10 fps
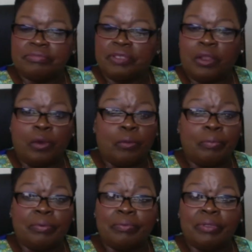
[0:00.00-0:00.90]
Nope.
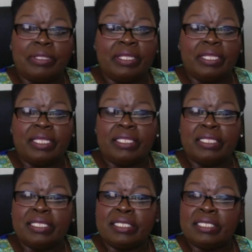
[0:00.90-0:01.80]

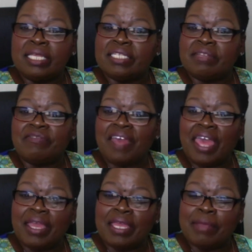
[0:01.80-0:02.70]
Does it
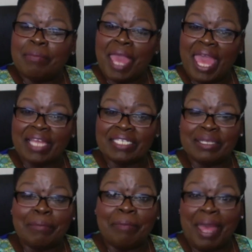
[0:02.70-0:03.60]
impact
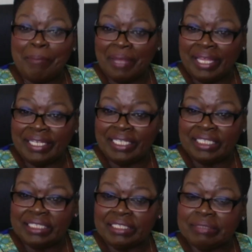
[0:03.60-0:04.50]
my money?
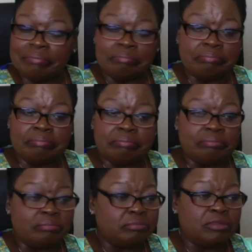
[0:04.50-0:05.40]

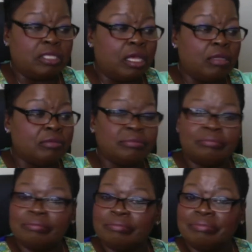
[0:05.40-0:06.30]
No.
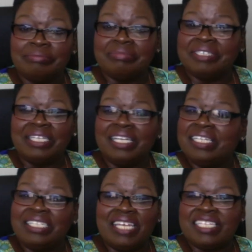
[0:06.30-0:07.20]

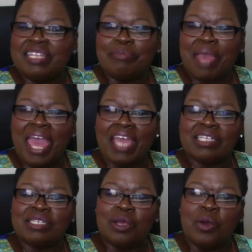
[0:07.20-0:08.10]
Does it impact
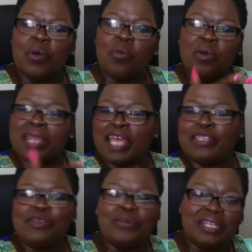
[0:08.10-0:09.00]
what I
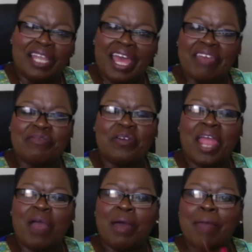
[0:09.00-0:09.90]
do in life or
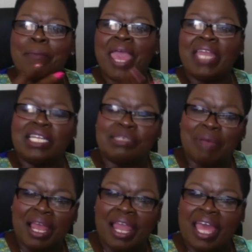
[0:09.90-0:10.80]
how I manage
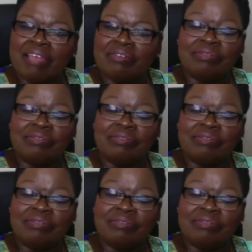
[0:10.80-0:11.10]
my life?